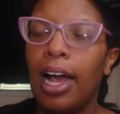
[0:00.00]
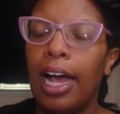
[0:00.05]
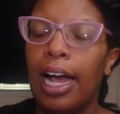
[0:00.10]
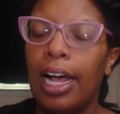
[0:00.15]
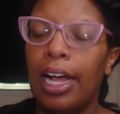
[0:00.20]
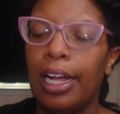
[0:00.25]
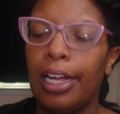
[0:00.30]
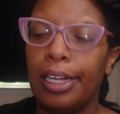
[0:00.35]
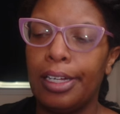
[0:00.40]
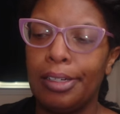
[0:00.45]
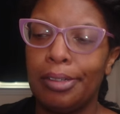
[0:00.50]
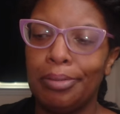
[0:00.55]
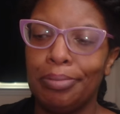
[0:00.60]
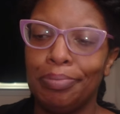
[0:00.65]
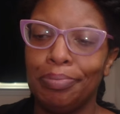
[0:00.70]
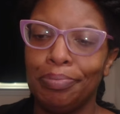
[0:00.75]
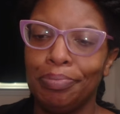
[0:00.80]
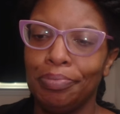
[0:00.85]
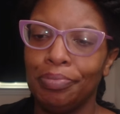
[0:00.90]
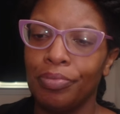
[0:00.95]

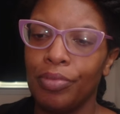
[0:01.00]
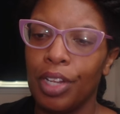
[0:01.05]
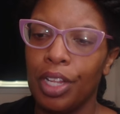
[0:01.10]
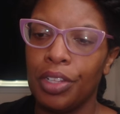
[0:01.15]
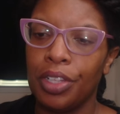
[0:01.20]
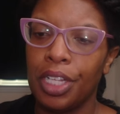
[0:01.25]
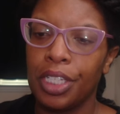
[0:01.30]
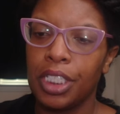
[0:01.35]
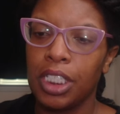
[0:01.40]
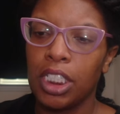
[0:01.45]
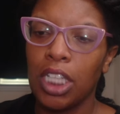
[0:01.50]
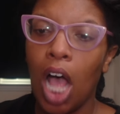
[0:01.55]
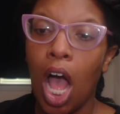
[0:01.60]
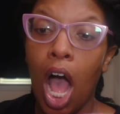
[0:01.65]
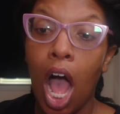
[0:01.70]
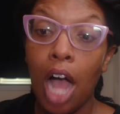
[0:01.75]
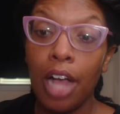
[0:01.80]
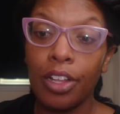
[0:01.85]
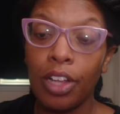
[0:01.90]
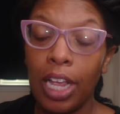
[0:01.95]
um, the song,